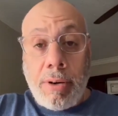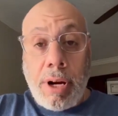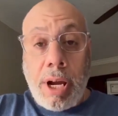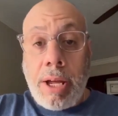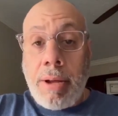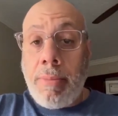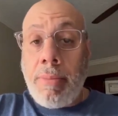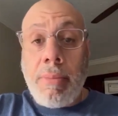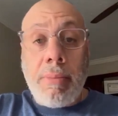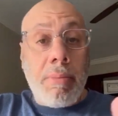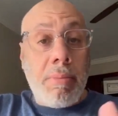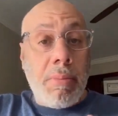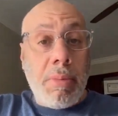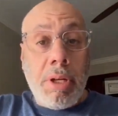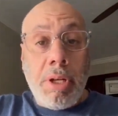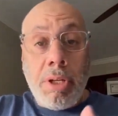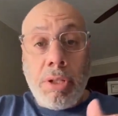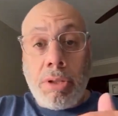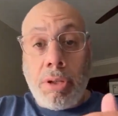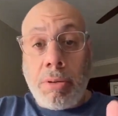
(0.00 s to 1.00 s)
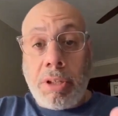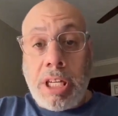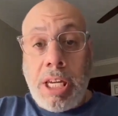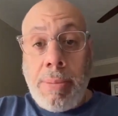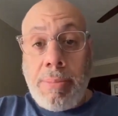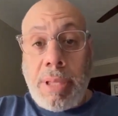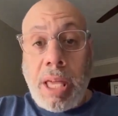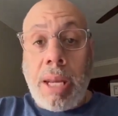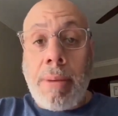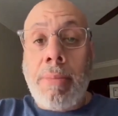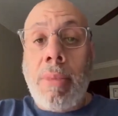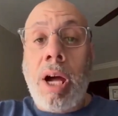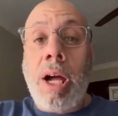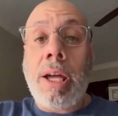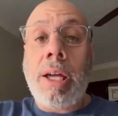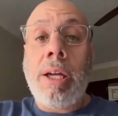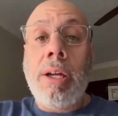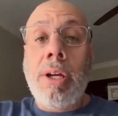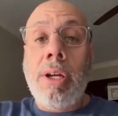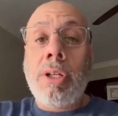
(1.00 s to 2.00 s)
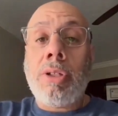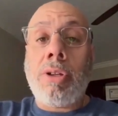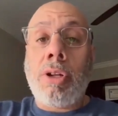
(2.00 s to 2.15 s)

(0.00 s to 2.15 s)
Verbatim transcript: All right. So keep that in mind.